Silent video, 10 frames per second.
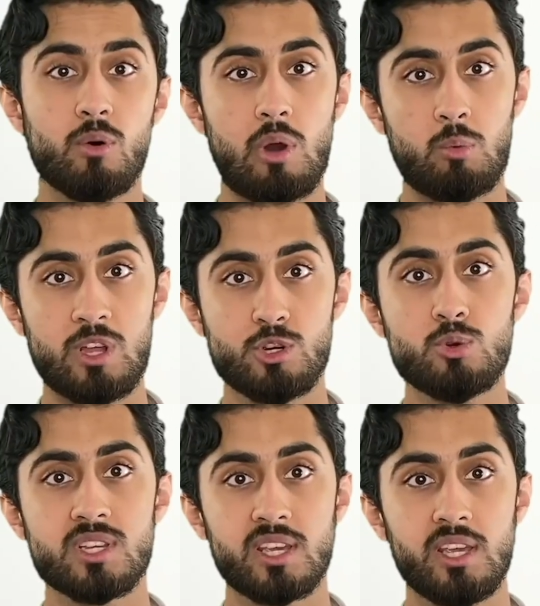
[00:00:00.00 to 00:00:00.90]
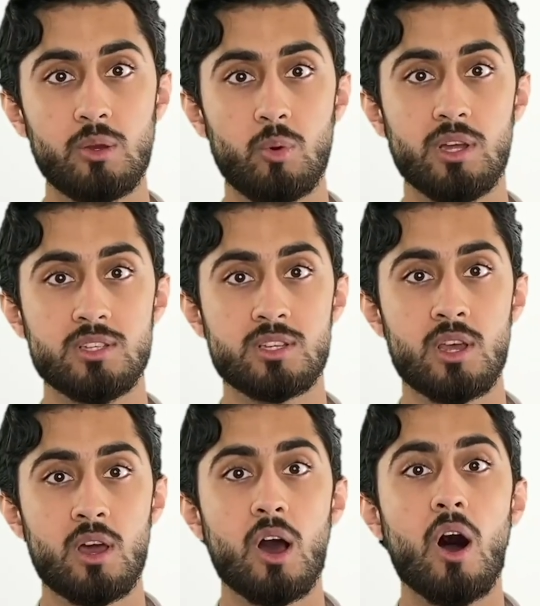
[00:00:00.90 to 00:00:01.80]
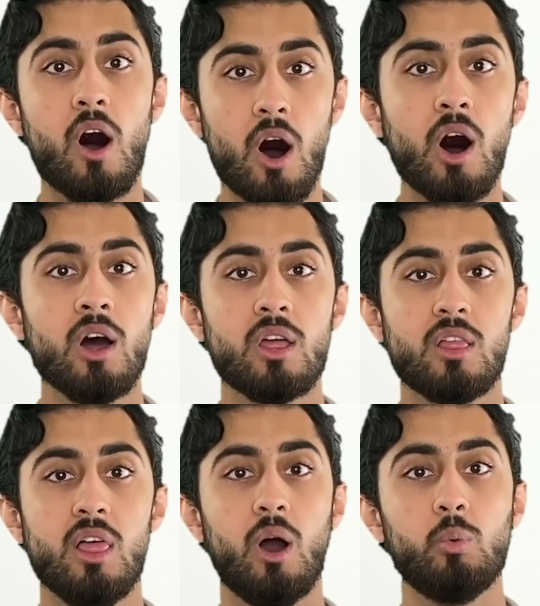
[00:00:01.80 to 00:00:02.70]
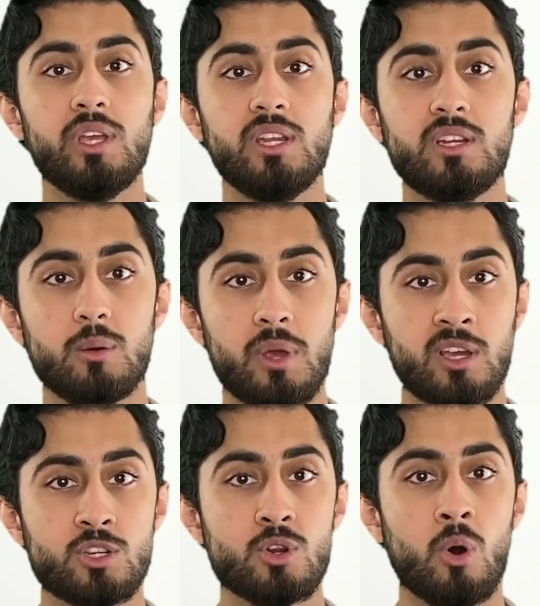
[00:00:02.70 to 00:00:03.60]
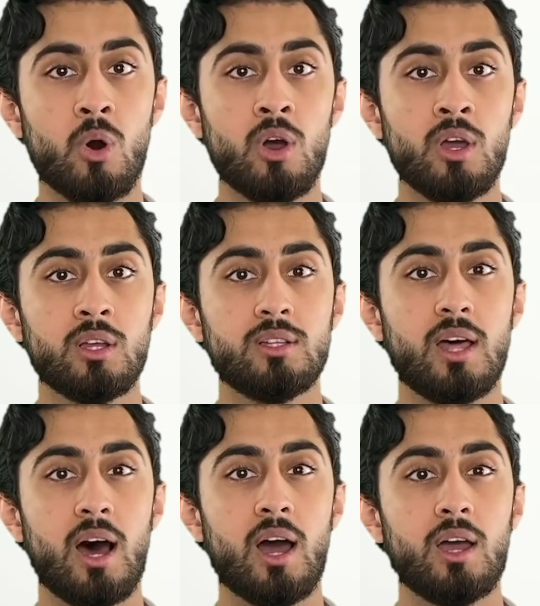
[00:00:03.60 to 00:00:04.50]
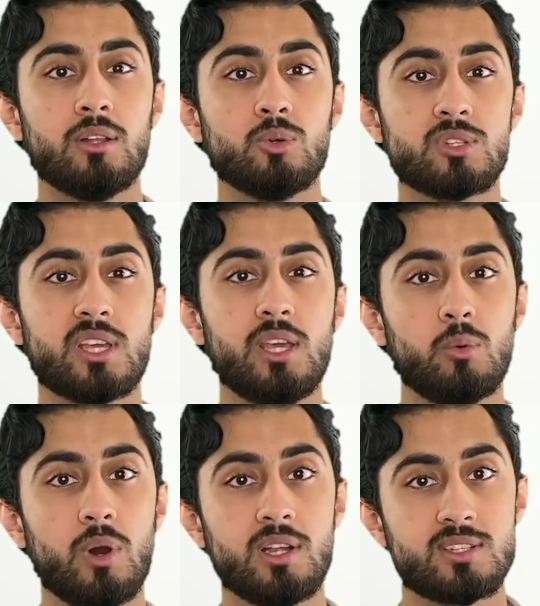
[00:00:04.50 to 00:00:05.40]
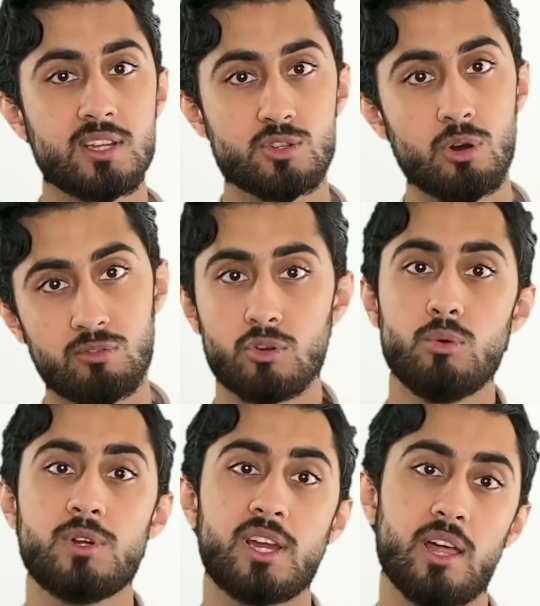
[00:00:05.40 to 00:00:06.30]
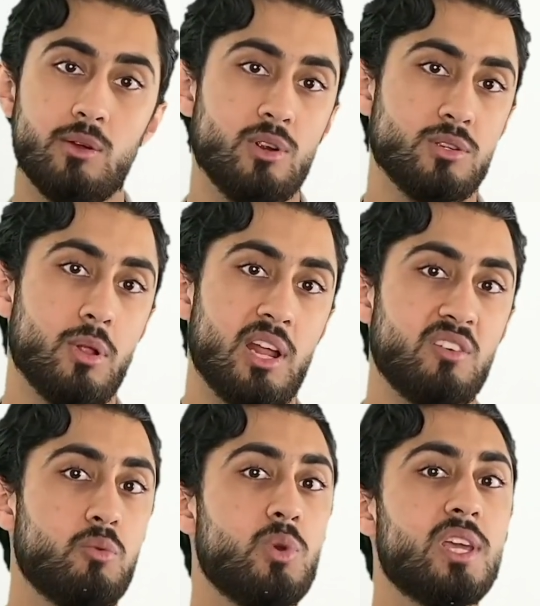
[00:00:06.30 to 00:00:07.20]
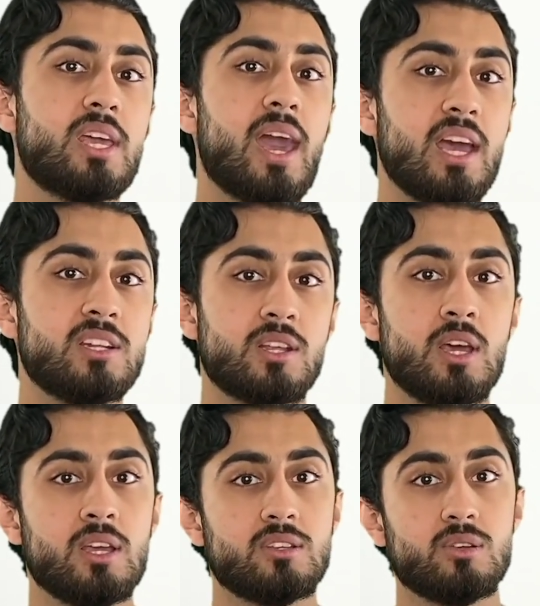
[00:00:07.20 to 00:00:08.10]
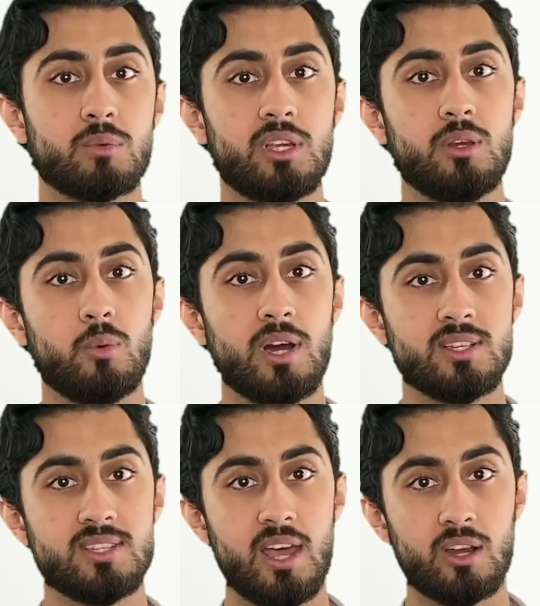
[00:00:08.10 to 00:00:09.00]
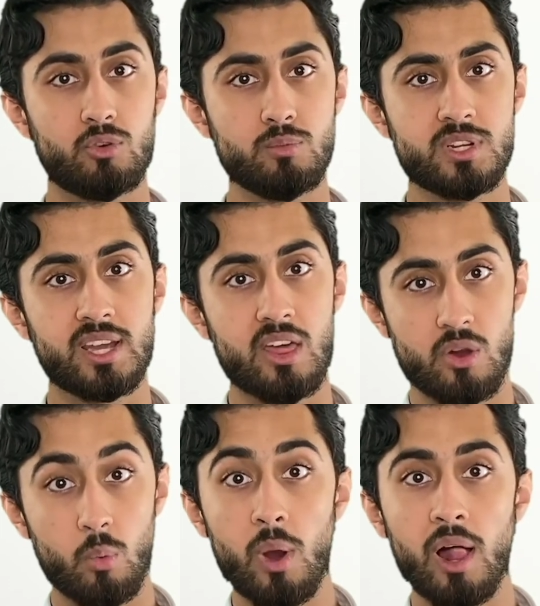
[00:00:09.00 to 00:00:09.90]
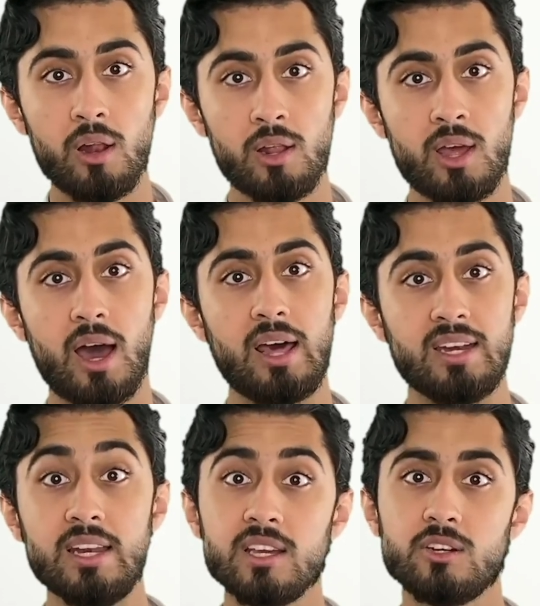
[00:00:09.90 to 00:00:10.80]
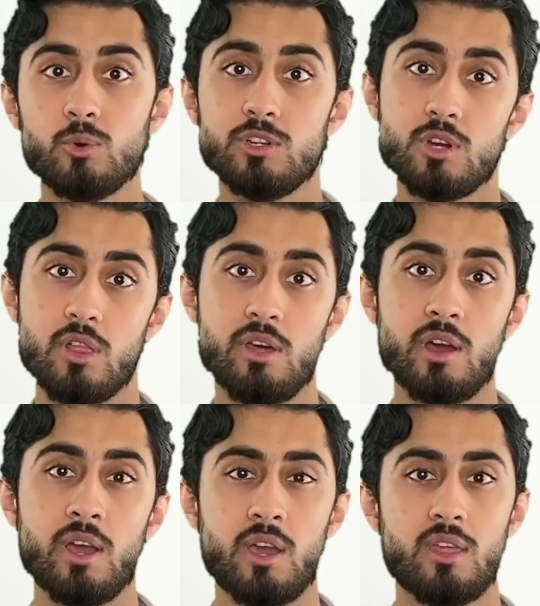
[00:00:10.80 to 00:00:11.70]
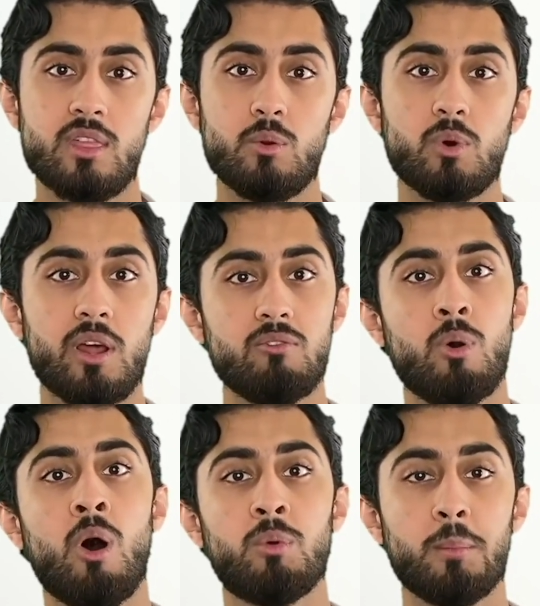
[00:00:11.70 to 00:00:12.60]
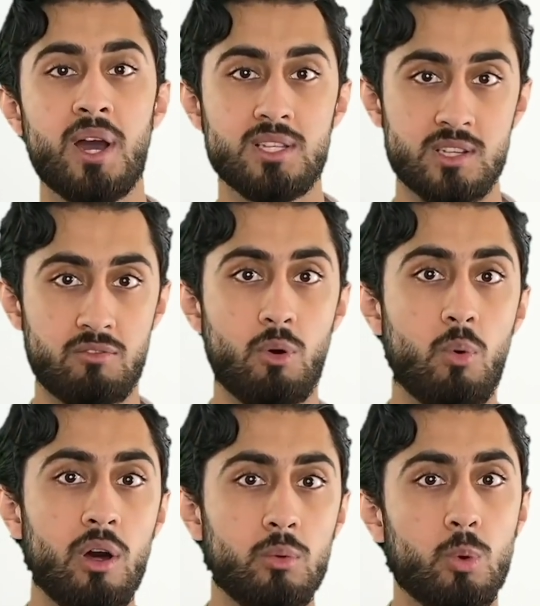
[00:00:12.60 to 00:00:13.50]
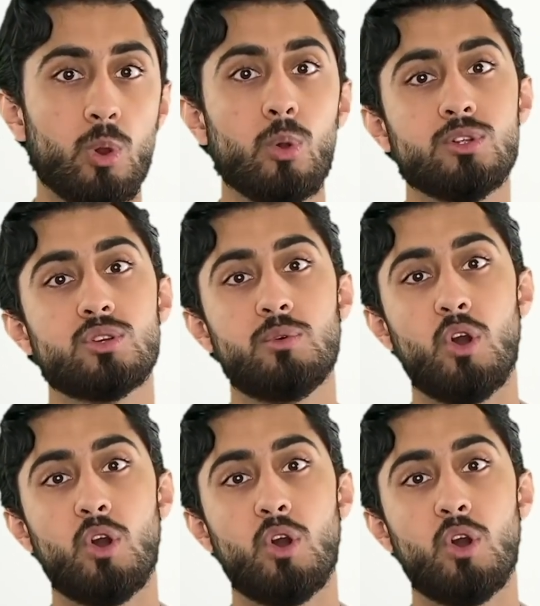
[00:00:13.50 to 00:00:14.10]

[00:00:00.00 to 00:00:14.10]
when we're choosing keywords are that we need to make sure that those keywords can sort of group together as well. If we get some keywords that group together well and link to each other, then whenever we're optimizing for one, we'll also be